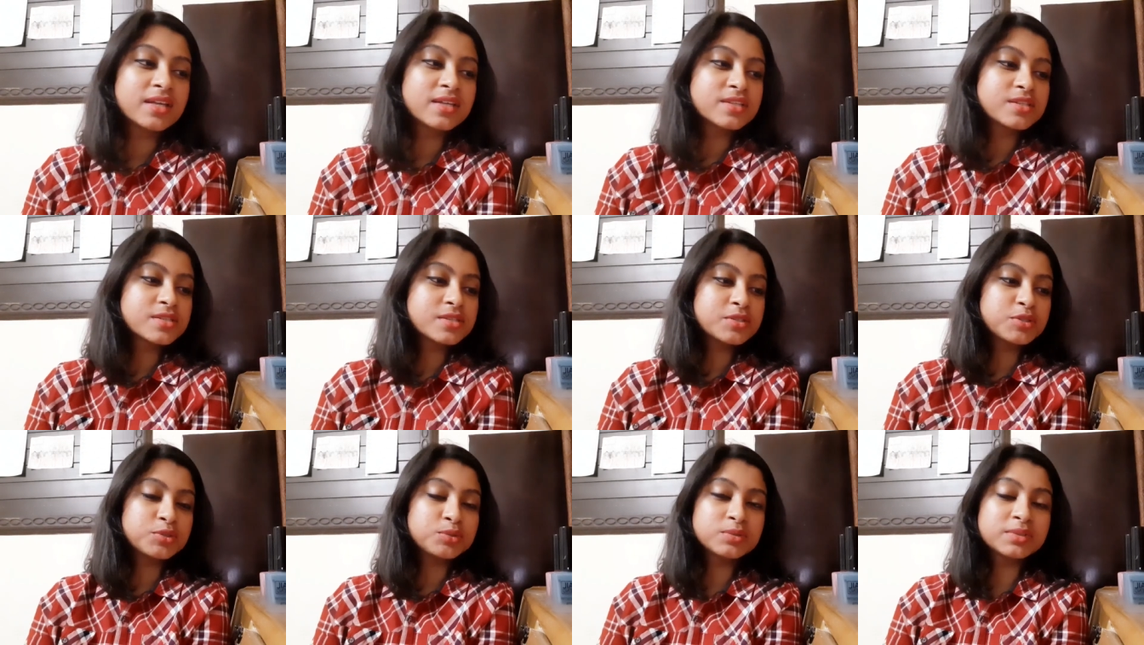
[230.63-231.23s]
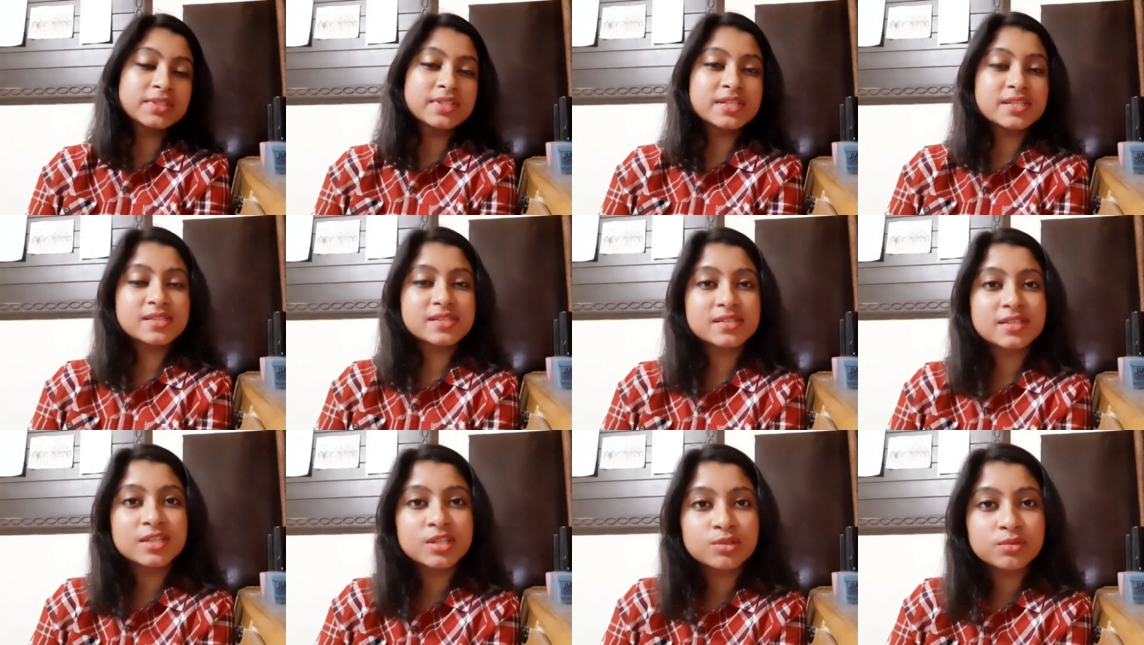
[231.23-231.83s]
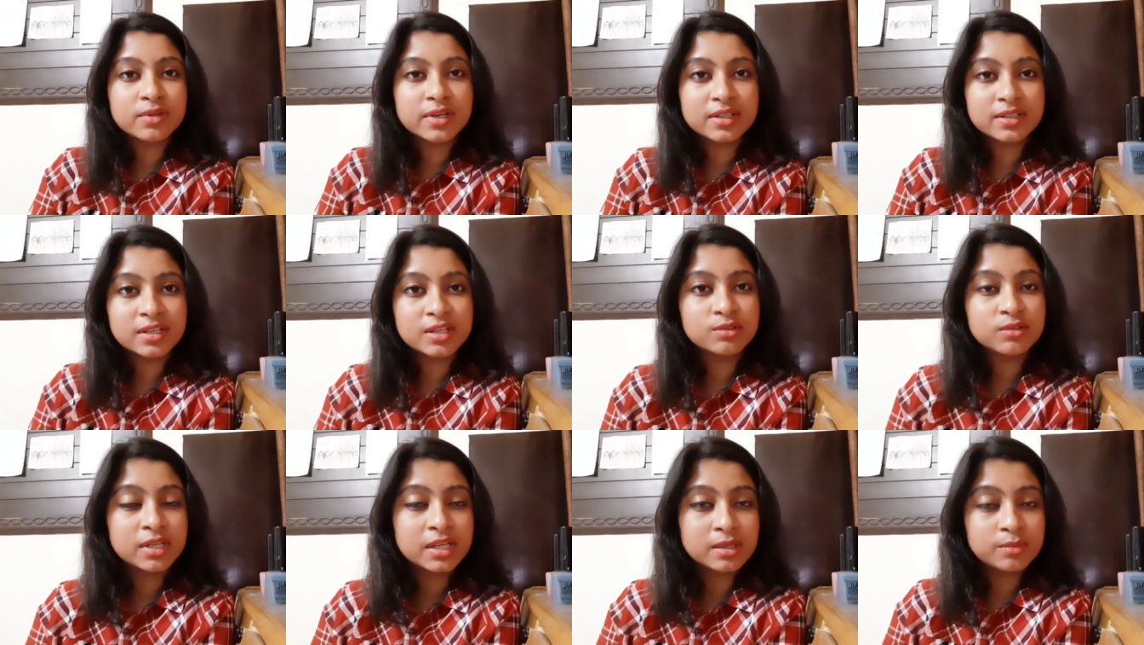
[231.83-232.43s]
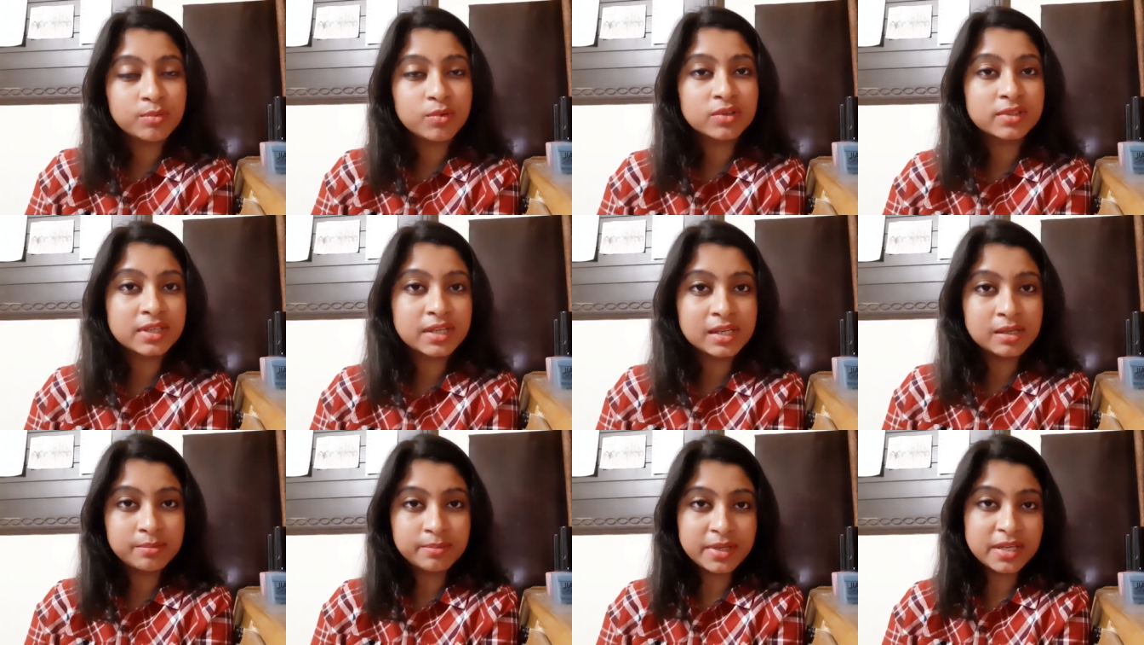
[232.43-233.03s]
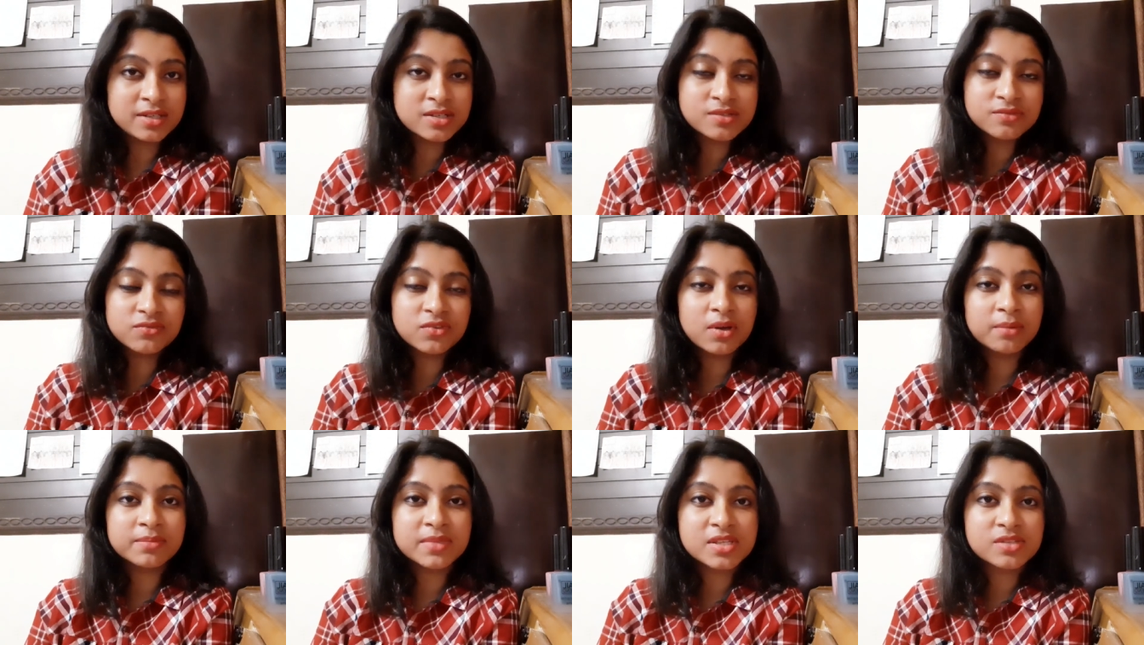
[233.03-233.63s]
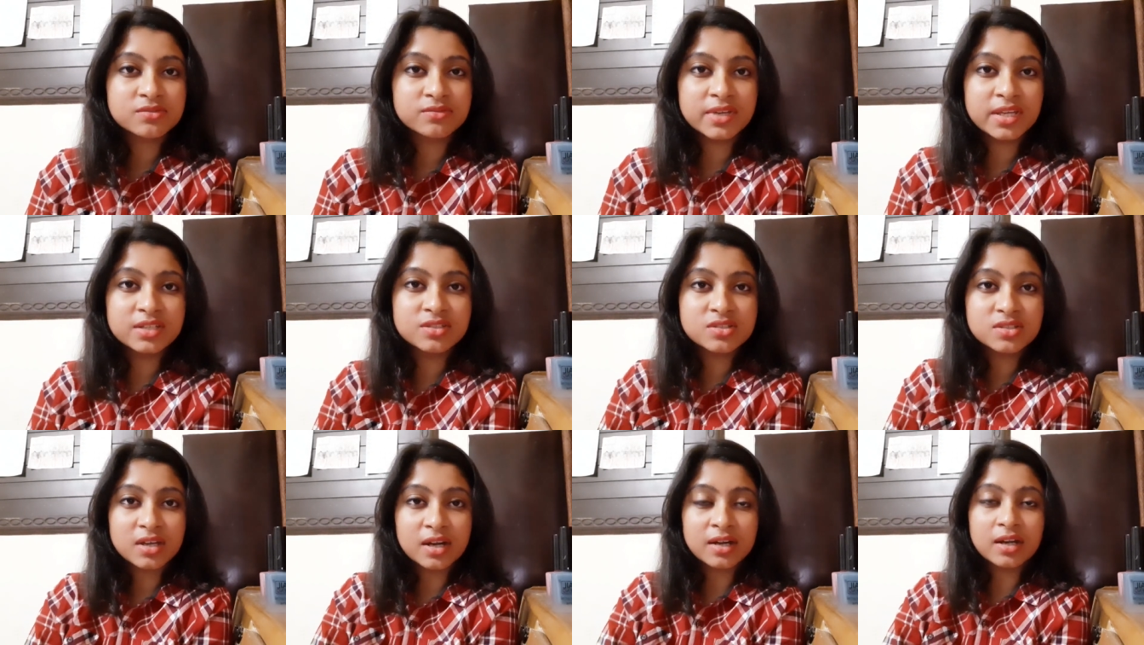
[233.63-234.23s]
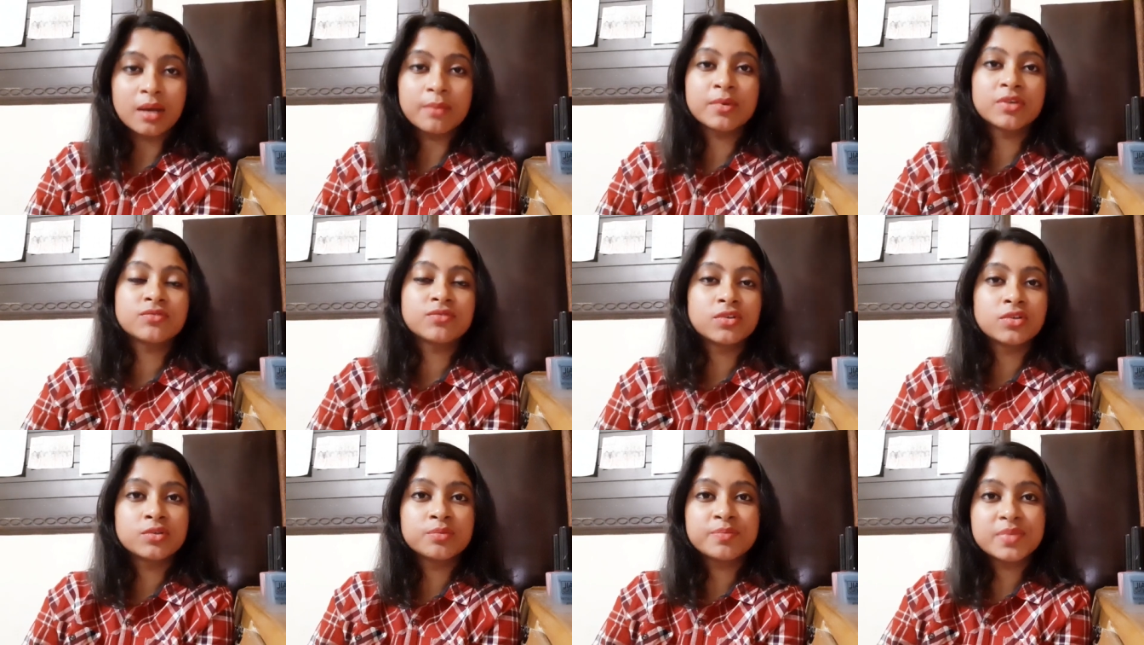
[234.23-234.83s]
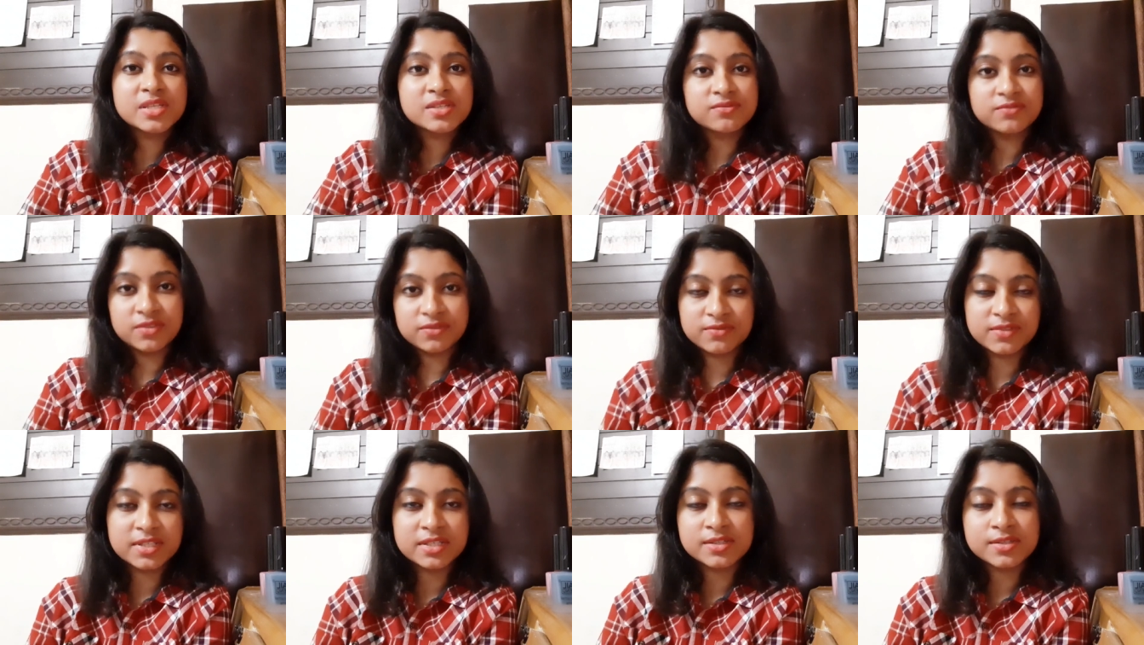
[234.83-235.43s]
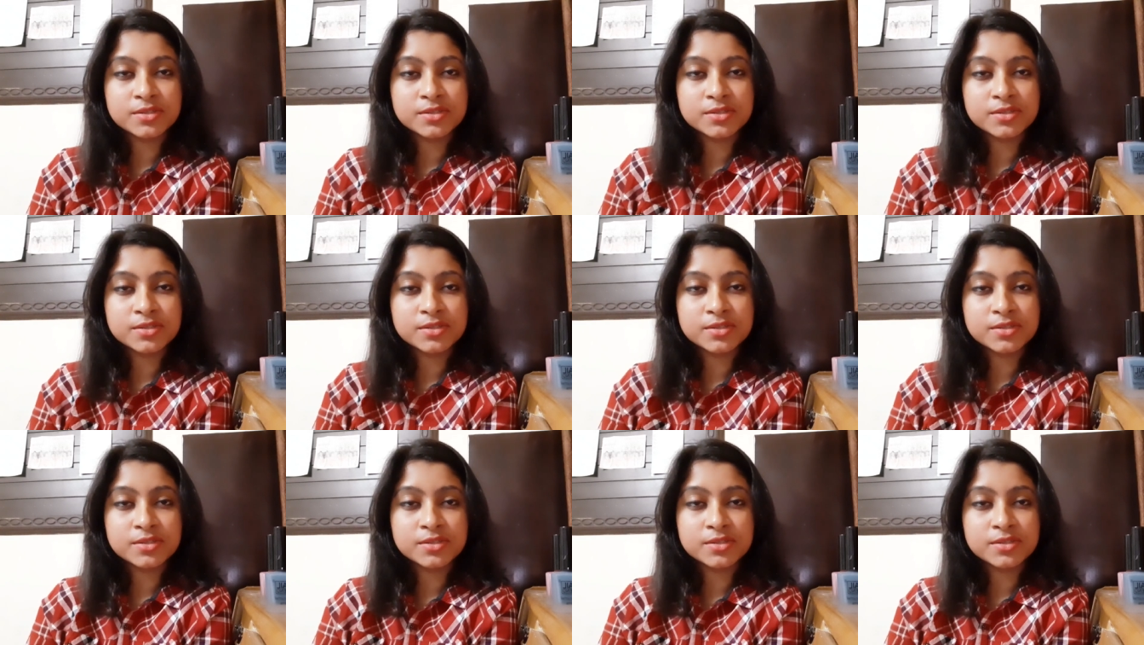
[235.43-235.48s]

So these new nail paints from this range are coming for rupees 50.